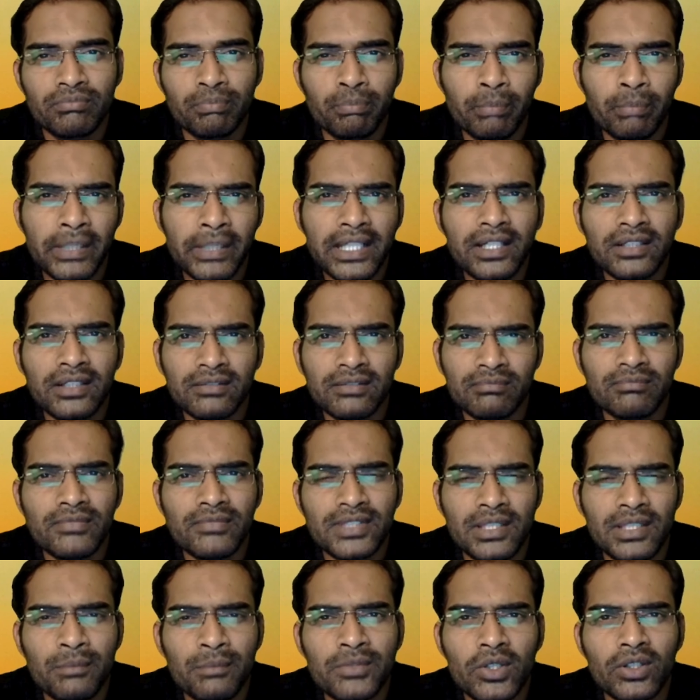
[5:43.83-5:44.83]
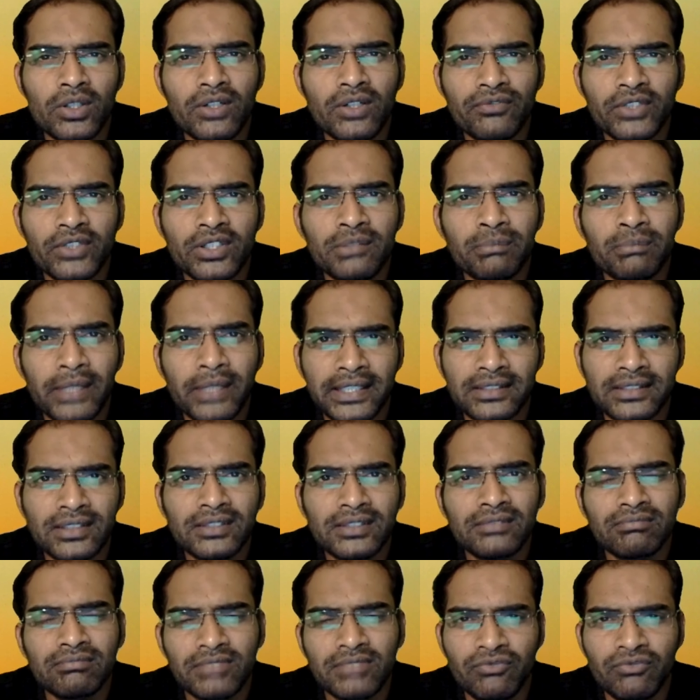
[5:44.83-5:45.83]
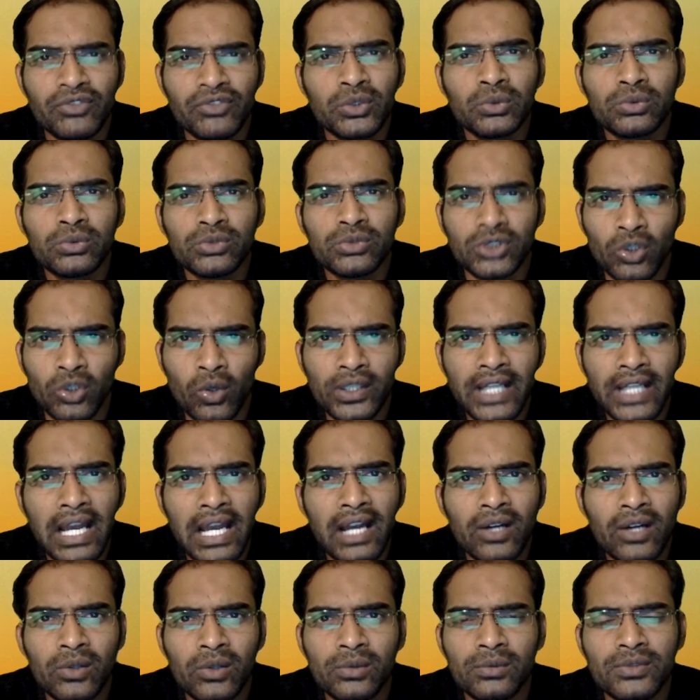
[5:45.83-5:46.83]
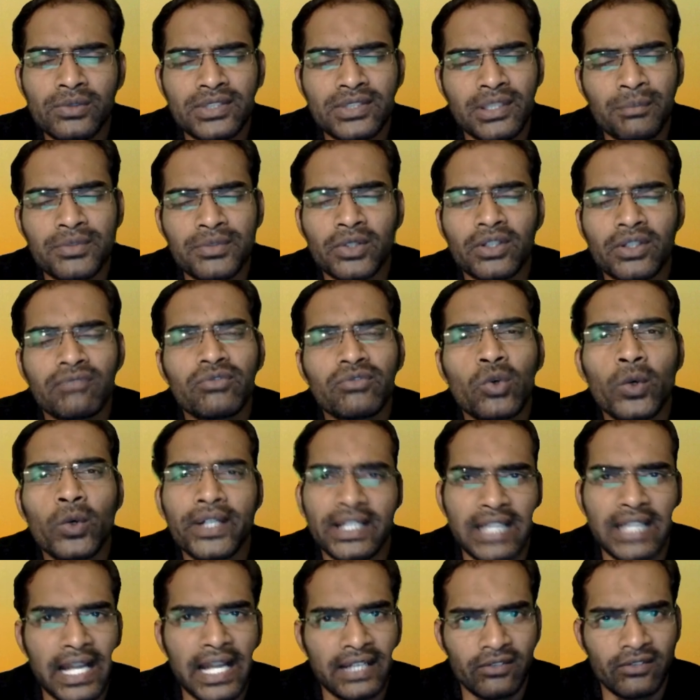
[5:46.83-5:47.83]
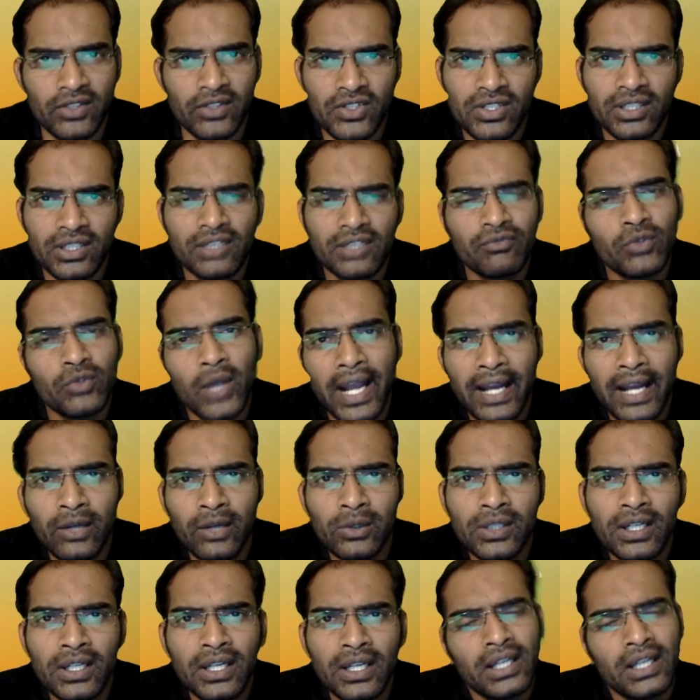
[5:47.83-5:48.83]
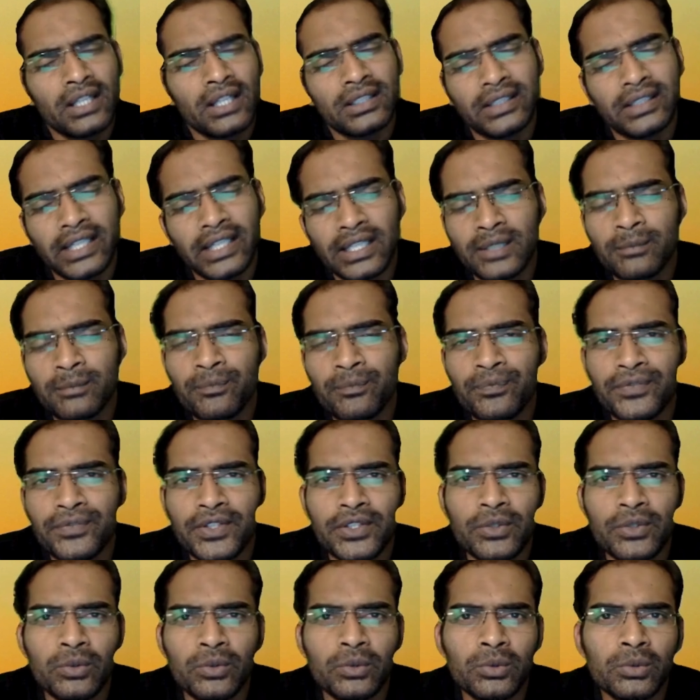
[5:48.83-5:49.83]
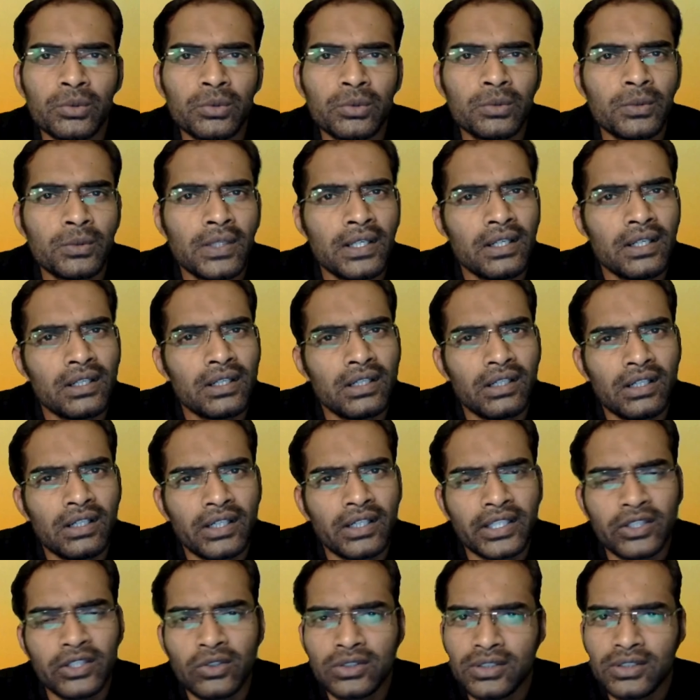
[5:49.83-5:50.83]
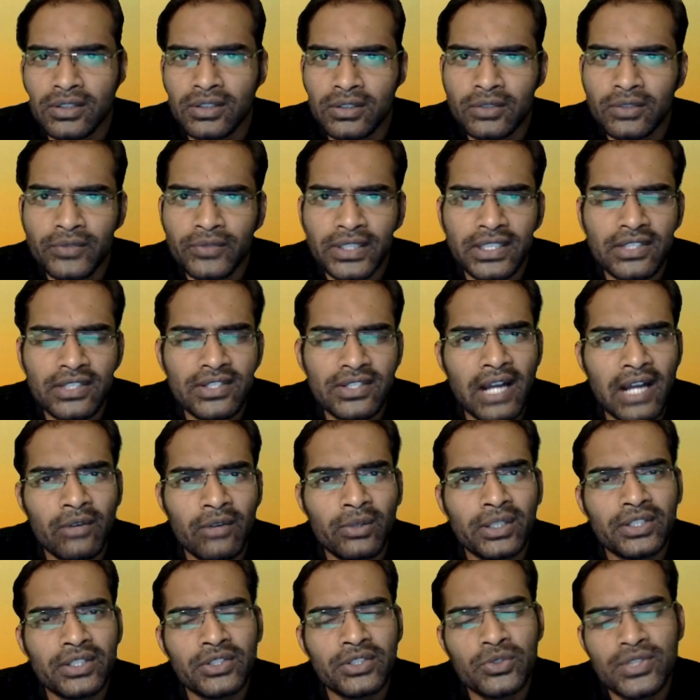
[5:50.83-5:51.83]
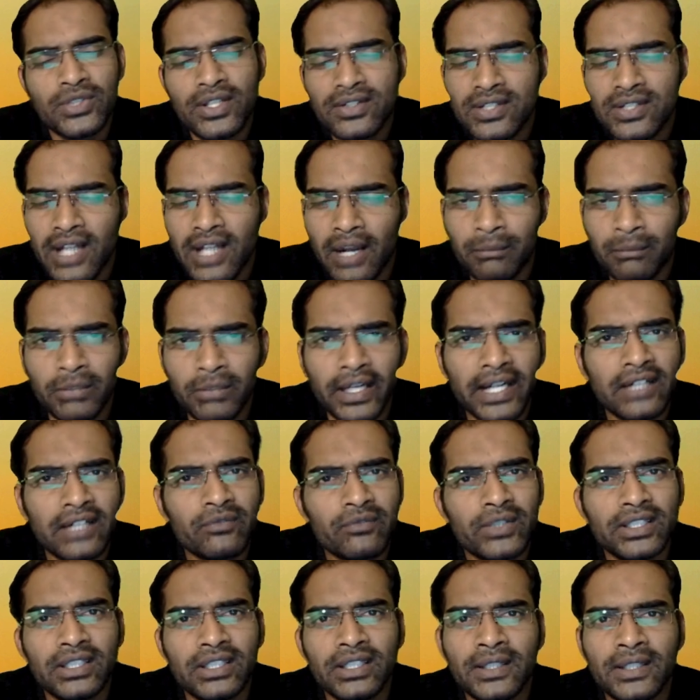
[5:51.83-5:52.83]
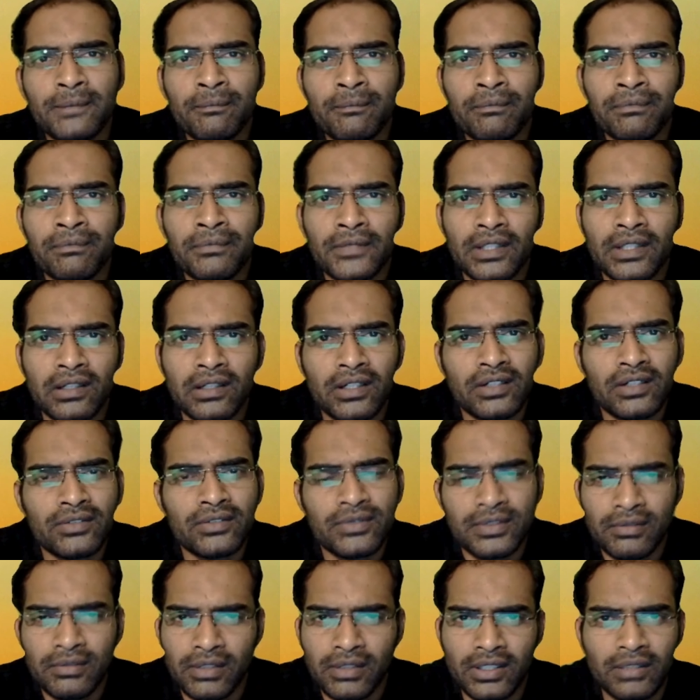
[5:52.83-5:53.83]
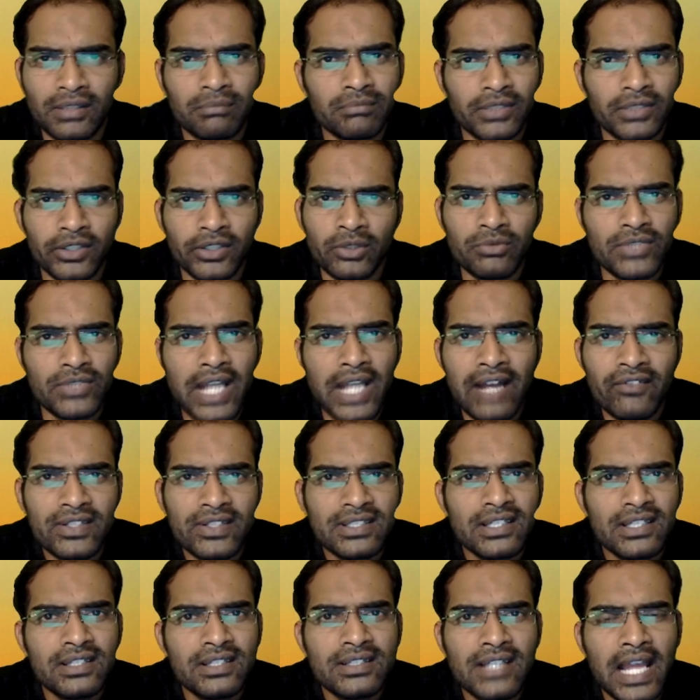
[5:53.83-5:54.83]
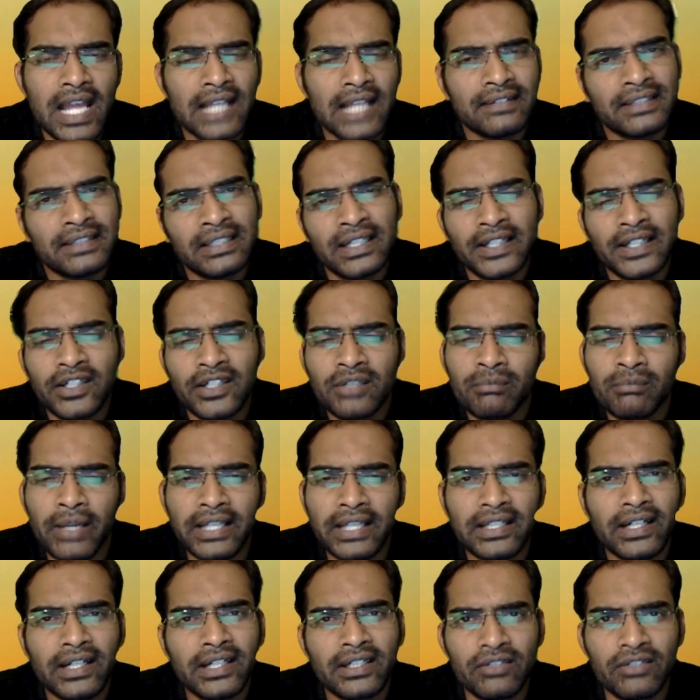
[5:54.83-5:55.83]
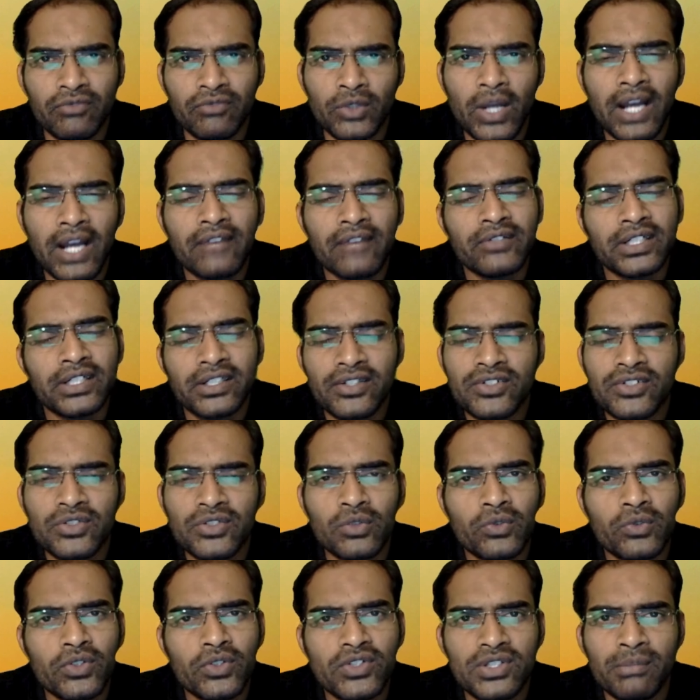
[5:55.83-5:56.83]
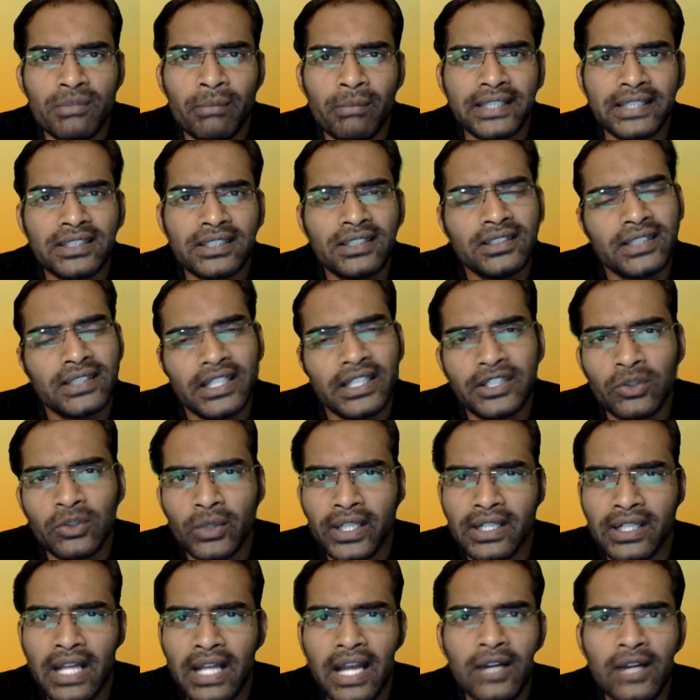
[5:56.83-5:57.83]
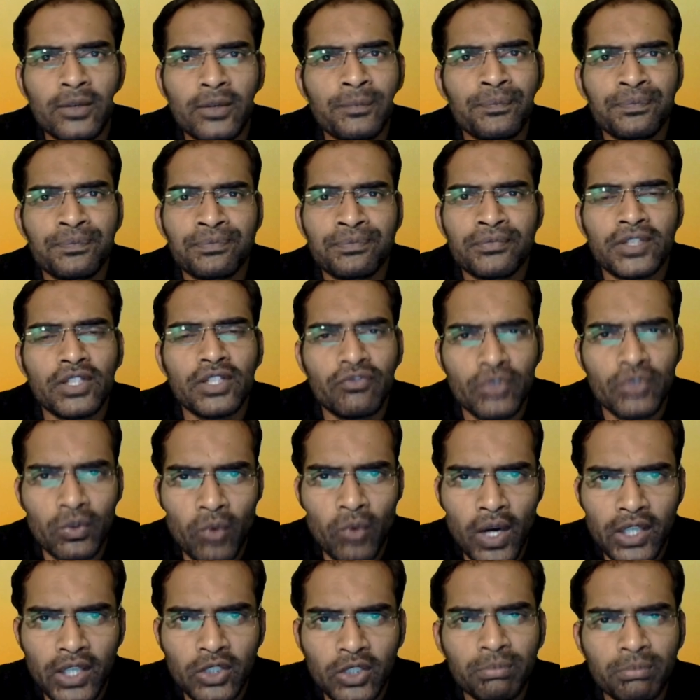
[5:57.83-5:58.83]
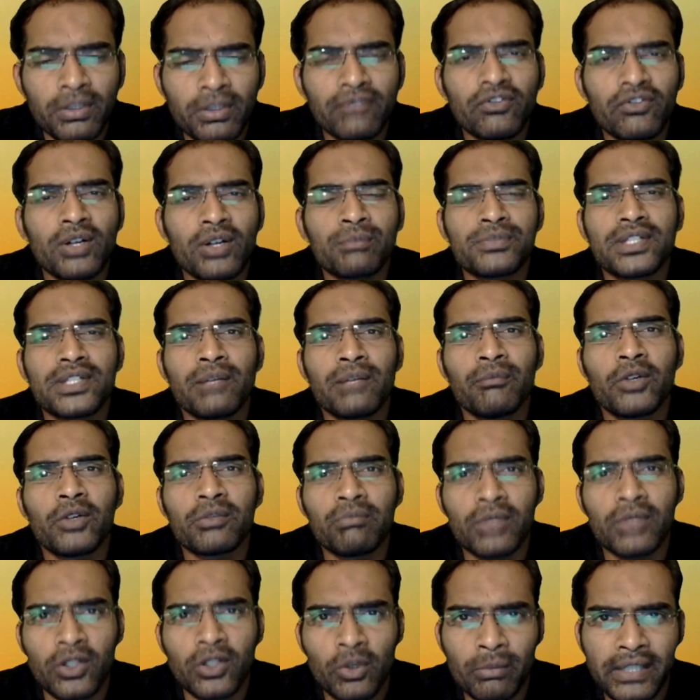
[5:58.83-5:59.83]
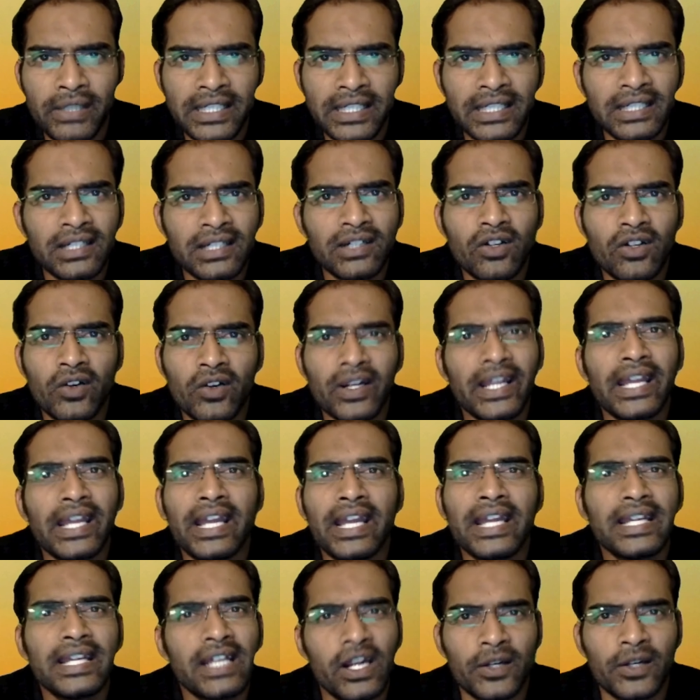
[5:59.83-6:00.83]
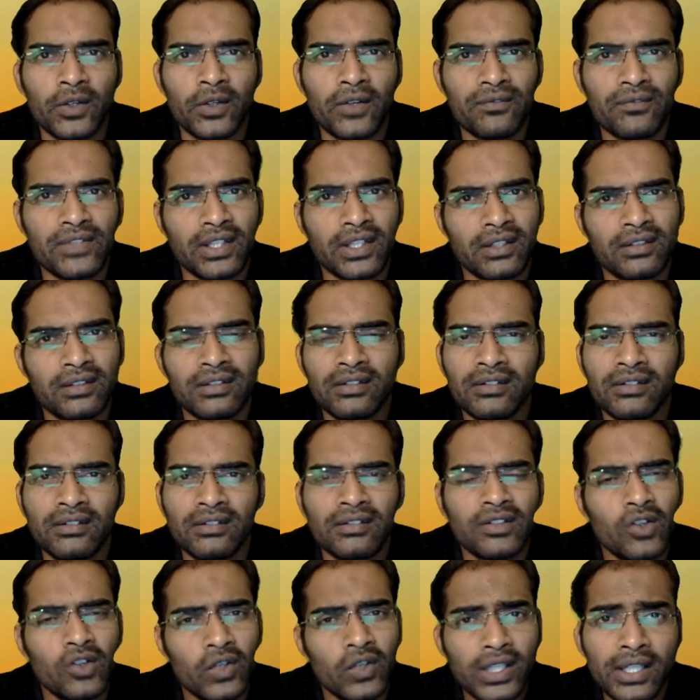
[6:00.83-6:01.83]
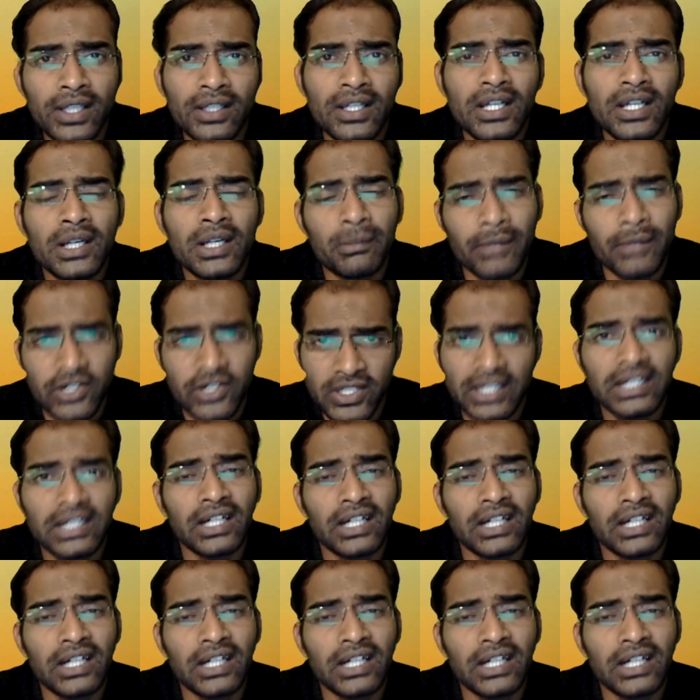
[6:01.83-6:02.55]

pick some sort of Python if you don't have some sort of coding language. If you have, then you thorough with the Java, you just upgrade with the Java skills, and then later migrate. If you have interest towards the Python, then you can have, if you want to perform some more robotical or AI kind of thing. Okay, machine